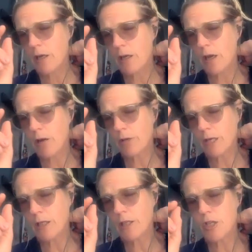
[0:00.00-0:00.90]
the
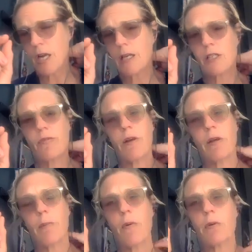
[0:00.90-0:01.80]
inner child is
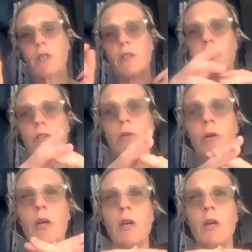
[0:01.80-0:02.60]
very important to,